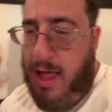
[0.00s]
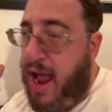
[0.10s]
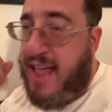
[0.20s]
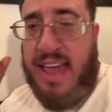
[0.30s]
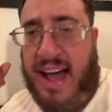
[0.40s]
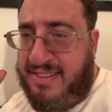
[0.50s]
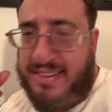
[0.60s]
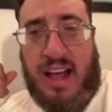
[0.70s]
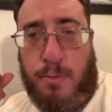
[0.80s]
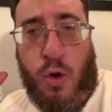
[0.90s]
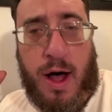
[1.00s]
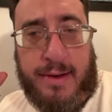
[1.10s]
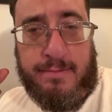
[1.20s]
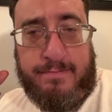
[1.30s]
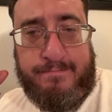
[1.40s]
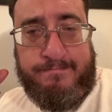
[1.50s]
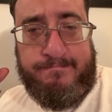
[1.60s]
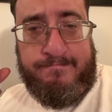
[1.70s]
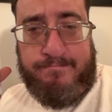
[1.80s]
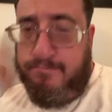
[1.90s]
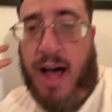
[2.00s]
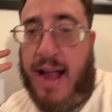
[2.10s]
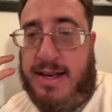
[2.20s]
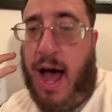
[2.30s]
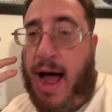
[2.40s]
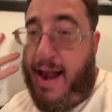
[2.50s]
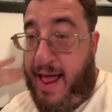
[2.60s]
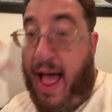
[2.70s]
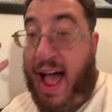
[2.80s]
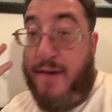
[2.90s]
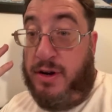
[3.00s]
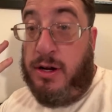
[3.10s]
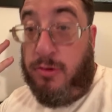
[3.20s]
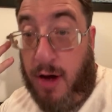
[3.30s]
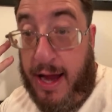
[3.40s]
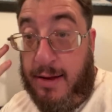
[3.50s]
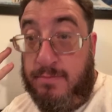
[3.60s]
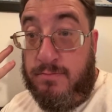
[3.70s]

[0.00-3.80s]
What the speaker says: And that someone might not have a degree.